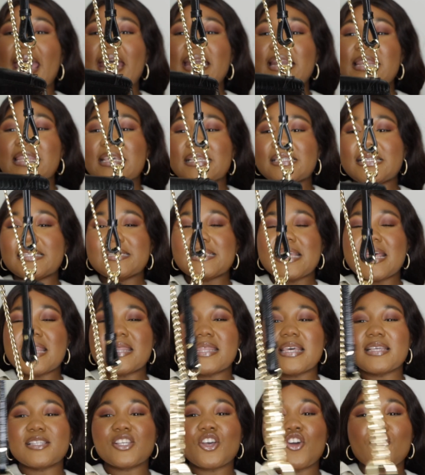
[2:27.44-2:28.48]
and this is in
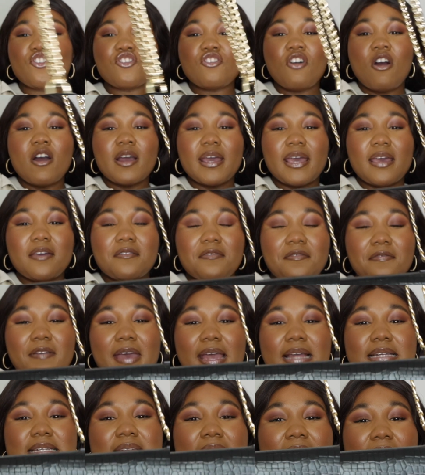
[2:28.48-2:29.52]
this croc
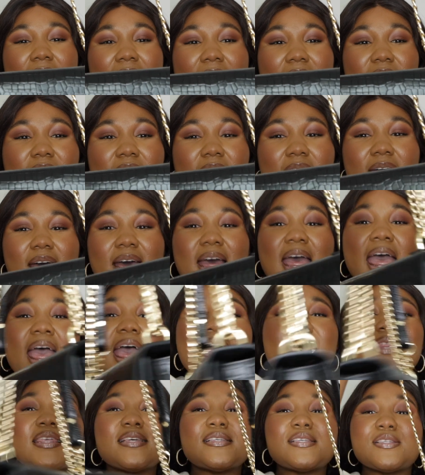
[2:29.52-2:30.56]
effect leather.
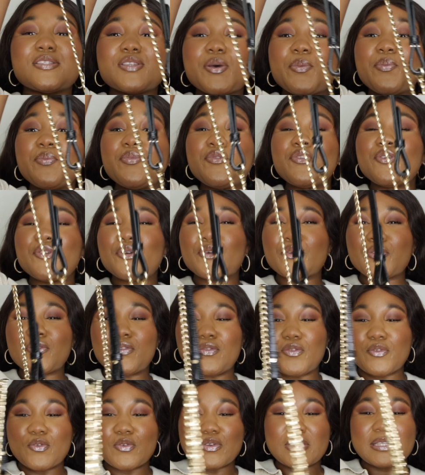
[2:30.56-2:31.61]
This is a
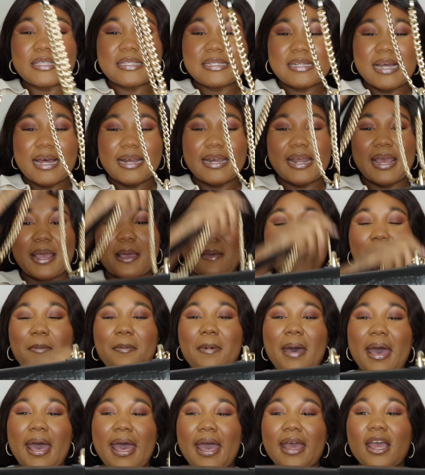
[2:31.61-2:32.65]
beautiful, stunning
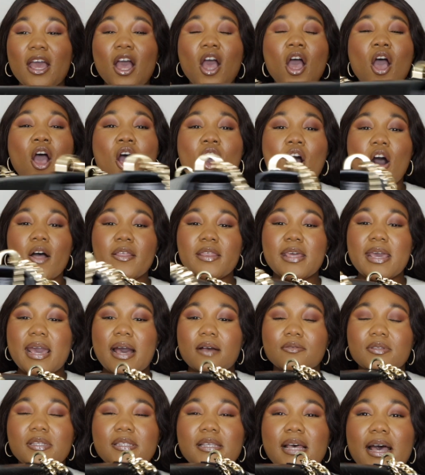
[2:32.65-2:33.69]
bag. On the
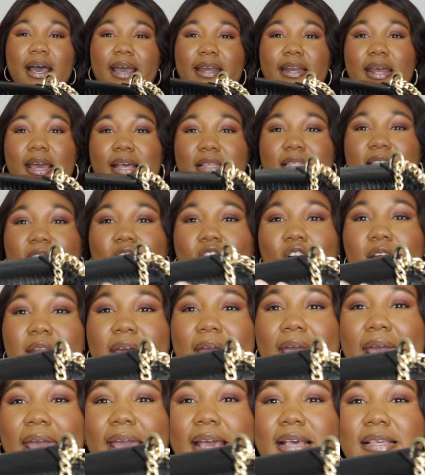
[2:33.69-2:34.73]
outside, it's got
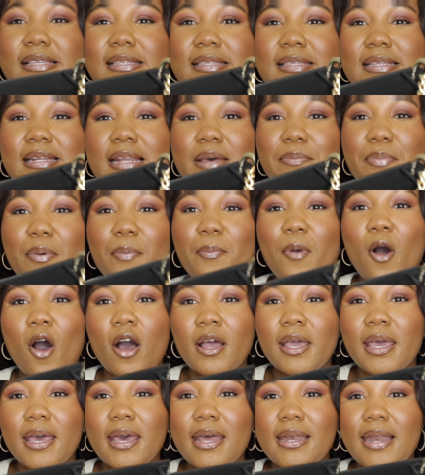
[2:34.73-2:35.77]
a slip
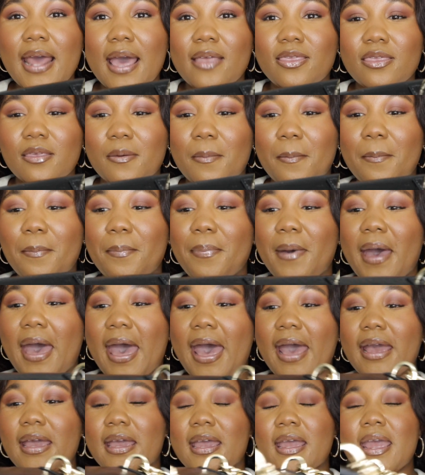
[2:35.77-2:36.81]
pocket at the
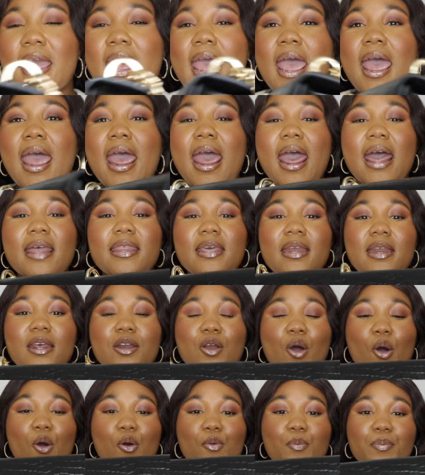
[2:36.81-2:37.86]
back, and then
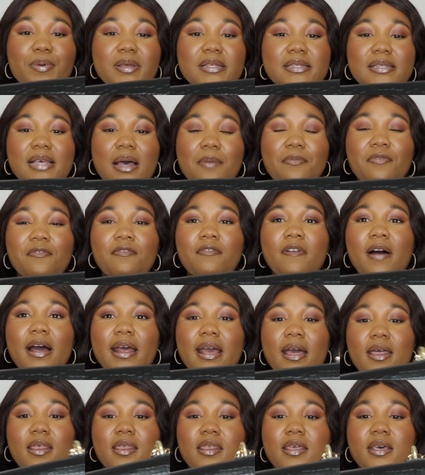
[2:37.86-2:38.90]
it opens up
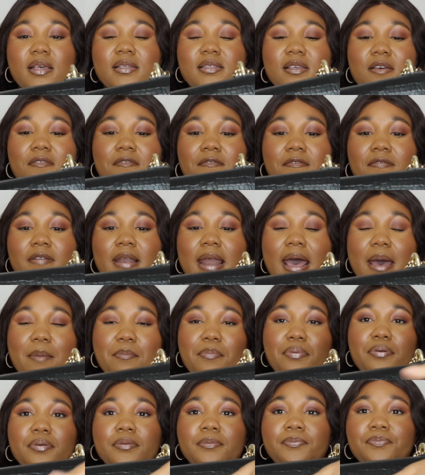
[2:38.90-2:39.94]
via this
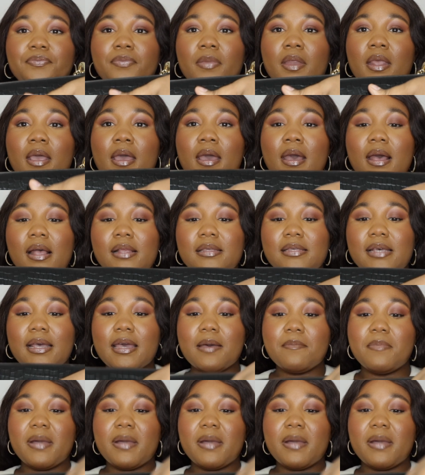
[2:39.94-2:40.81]
flap. It's like a